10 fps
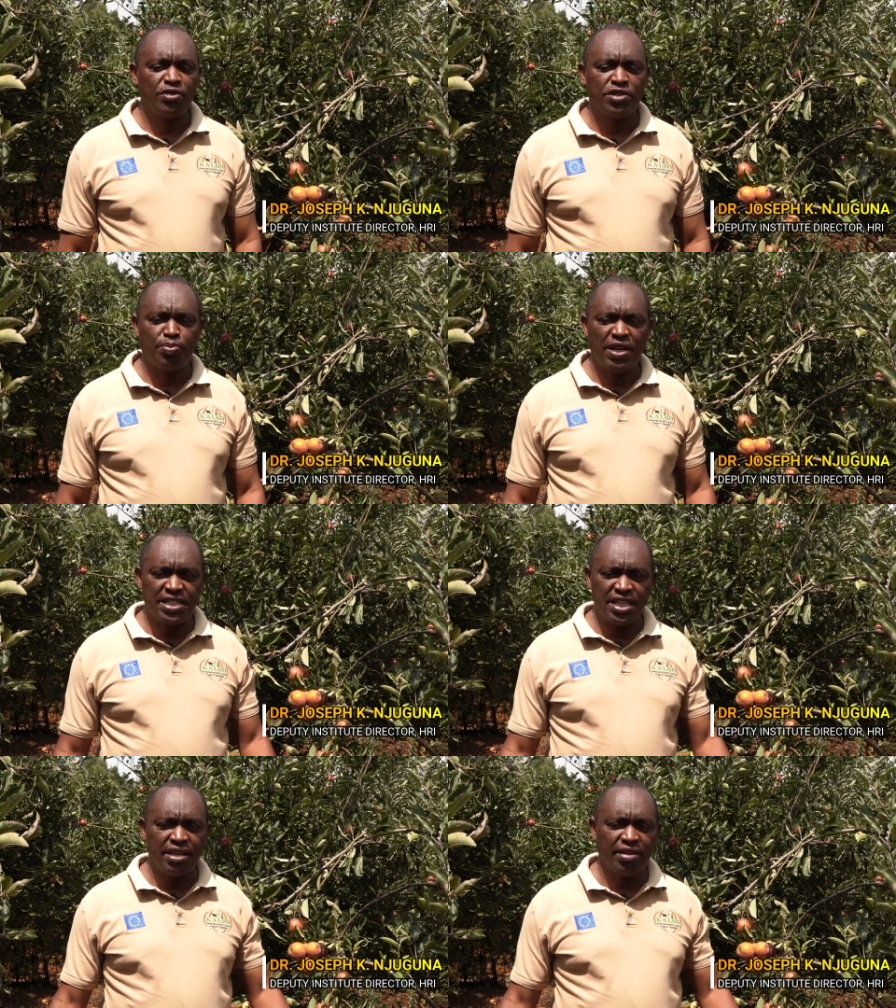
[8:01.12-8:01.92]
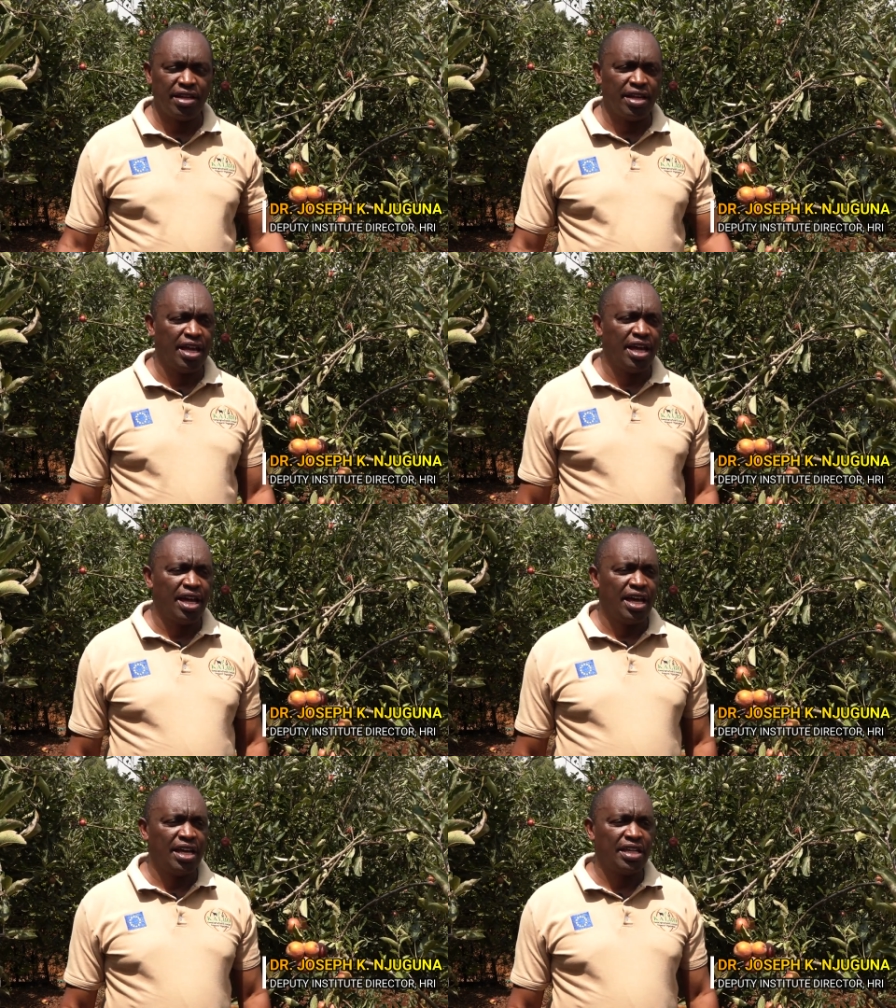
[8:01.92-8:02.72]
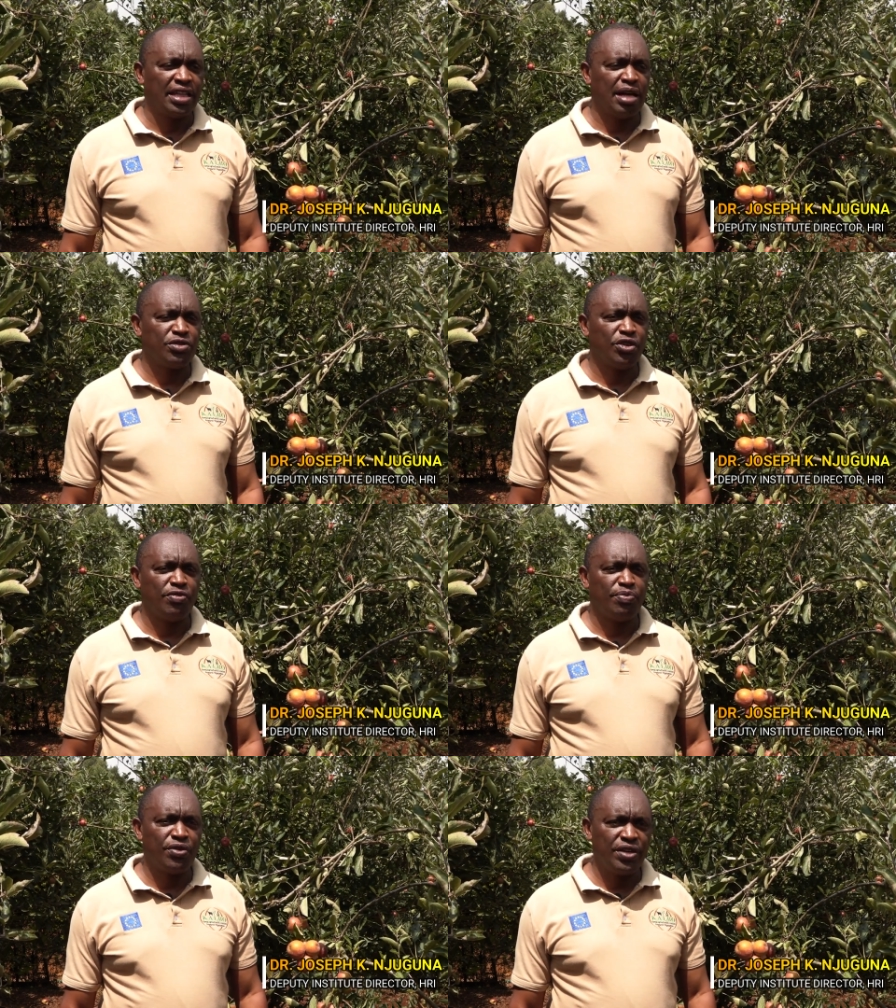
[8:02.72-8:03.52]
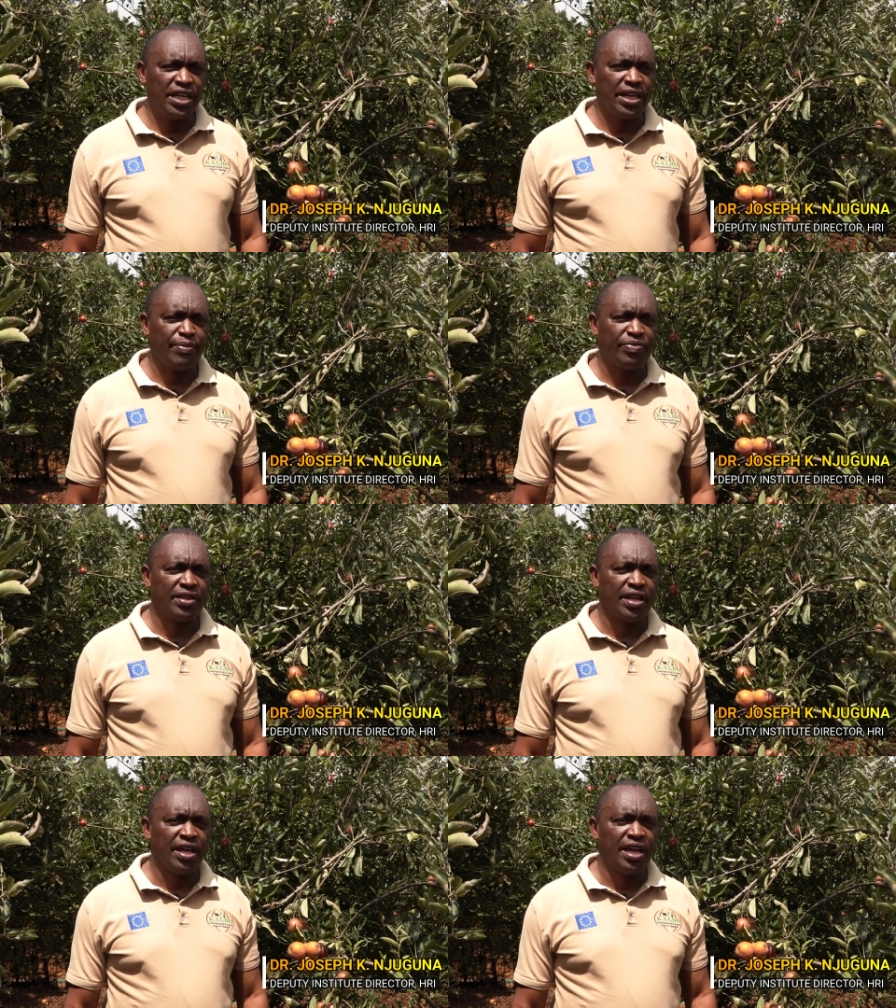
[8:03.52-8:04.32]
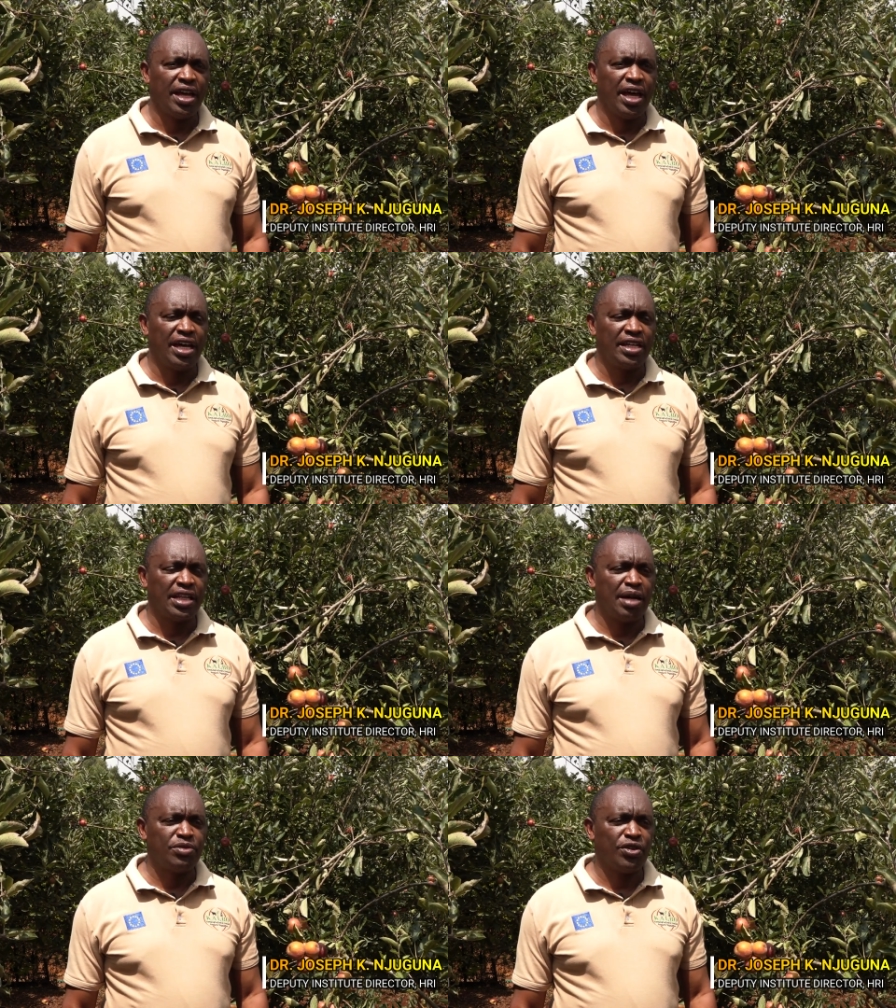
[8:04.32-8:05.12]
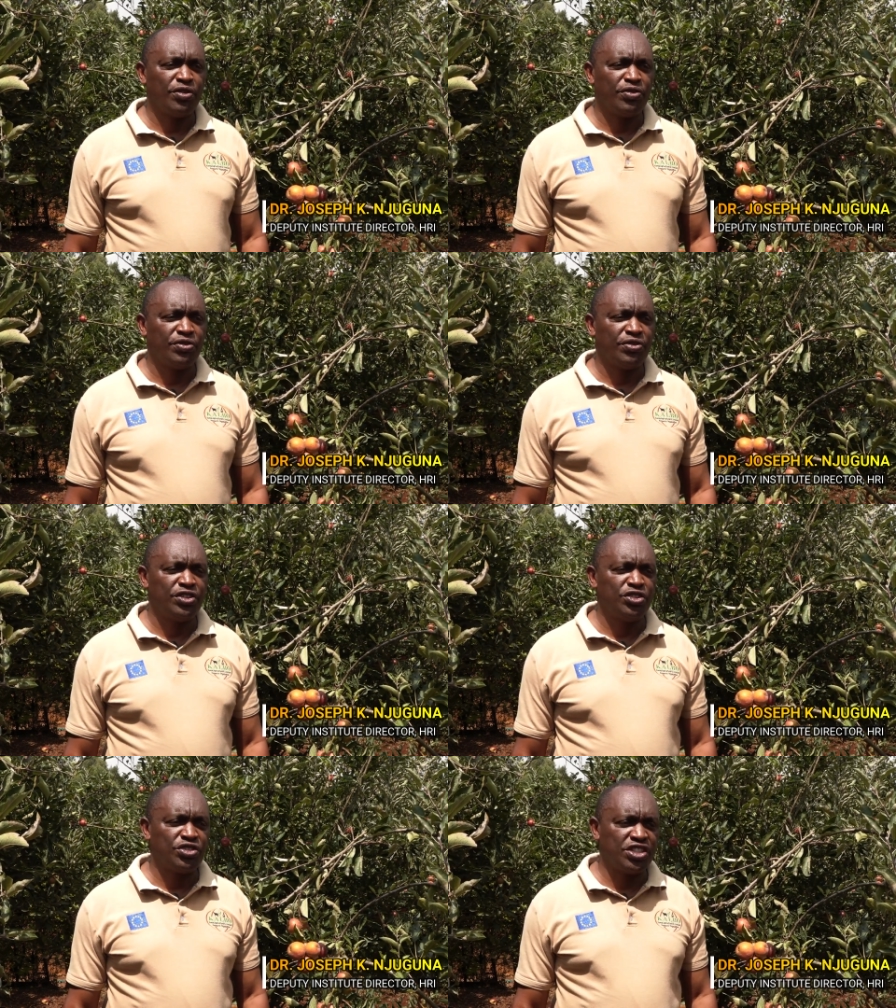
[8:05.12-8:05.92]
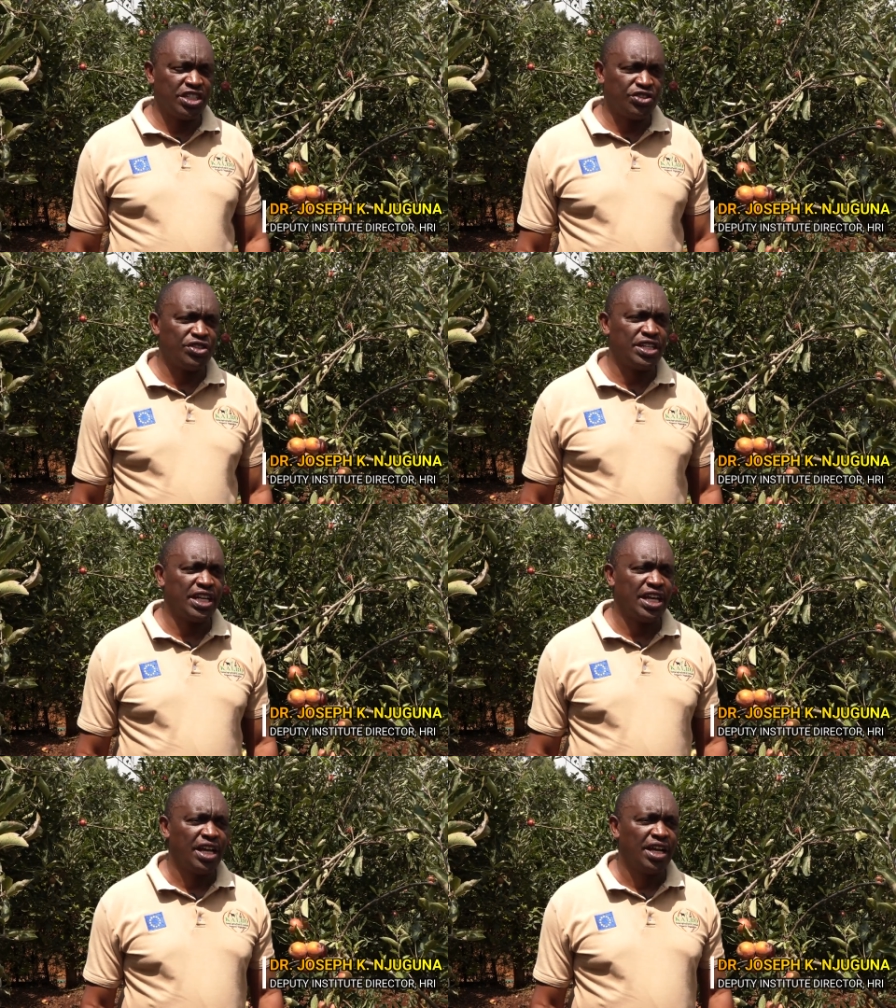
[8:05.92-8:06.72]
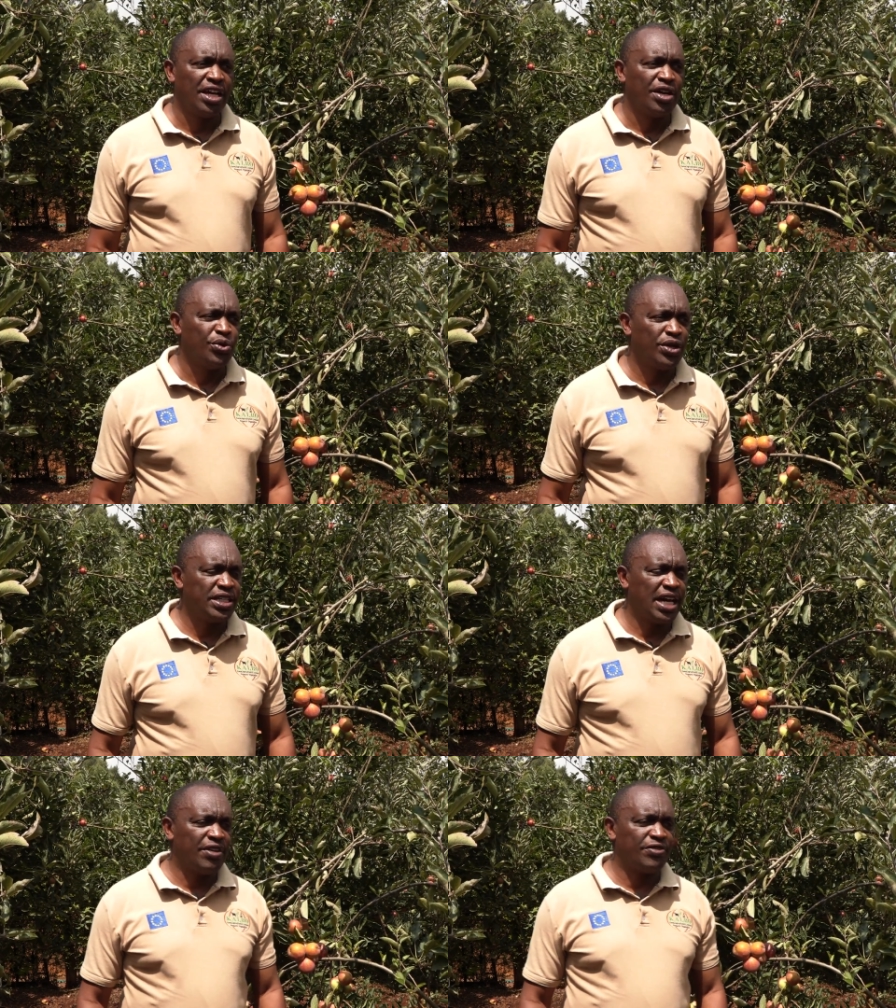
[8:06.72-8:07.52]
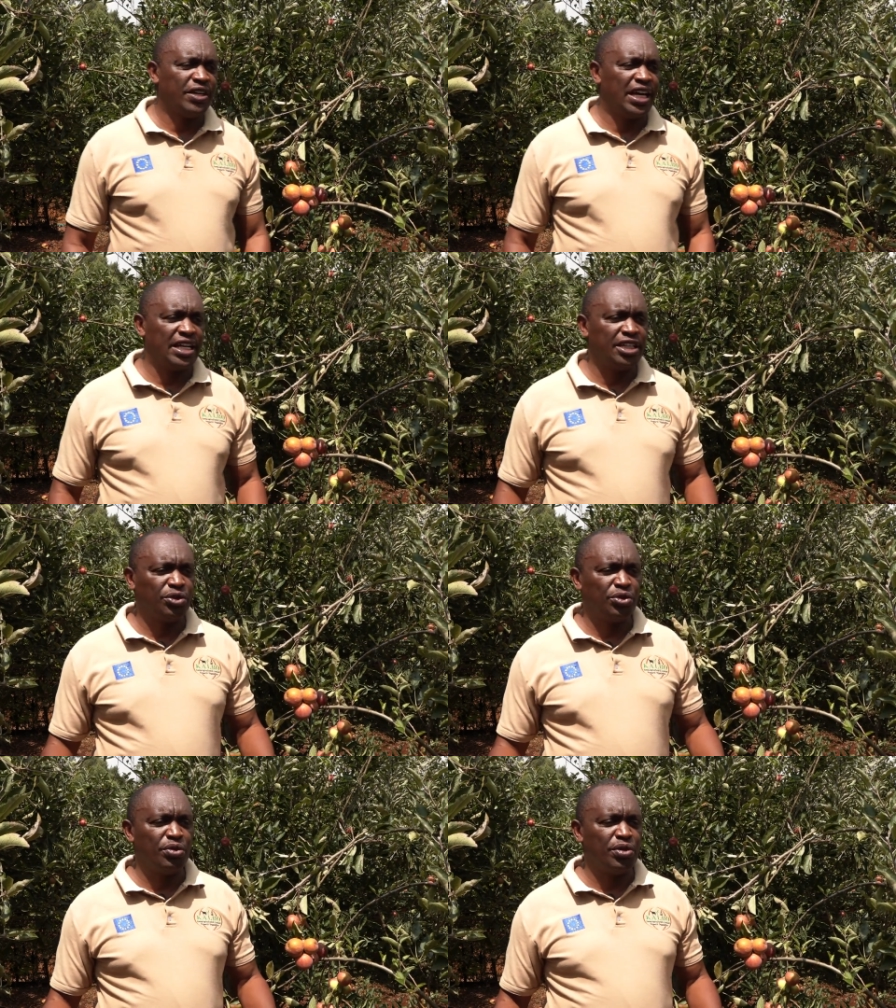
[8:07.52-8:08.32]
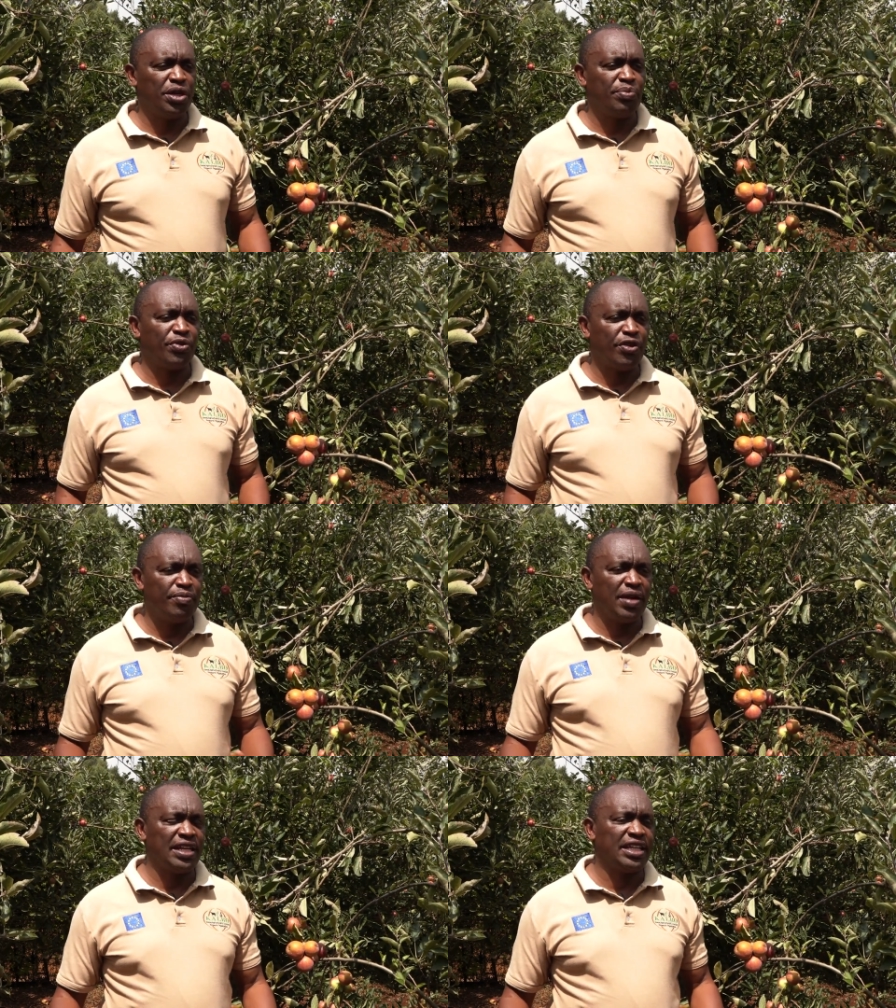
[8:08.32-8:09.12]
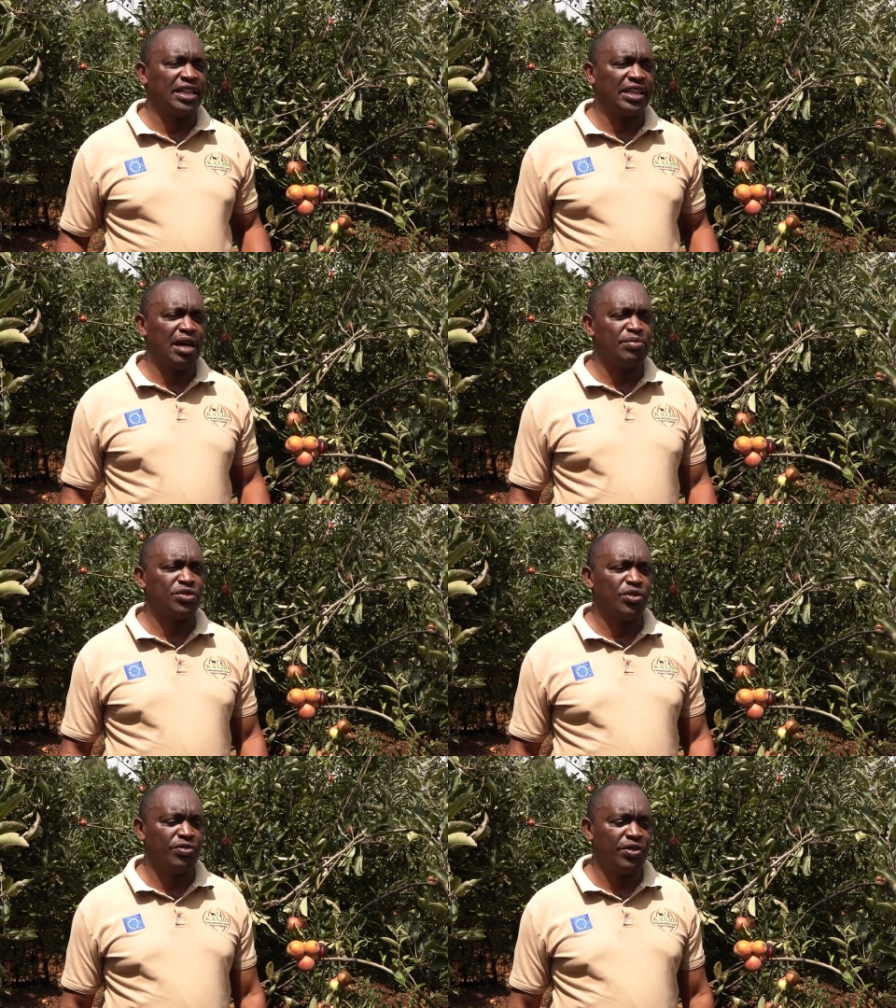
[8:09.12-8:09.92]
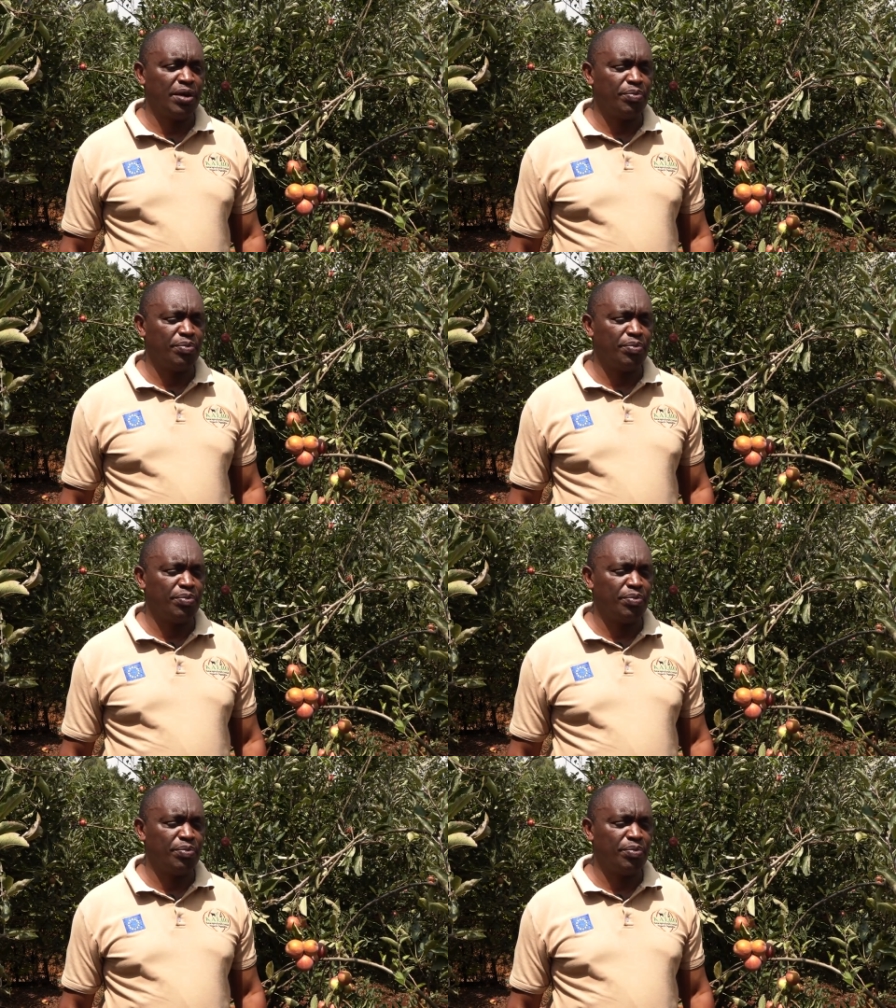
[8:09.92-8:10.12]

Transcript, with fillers: of spacing, in terms of pruning, in terms of nutrition, which have led to improvement in terms of uh,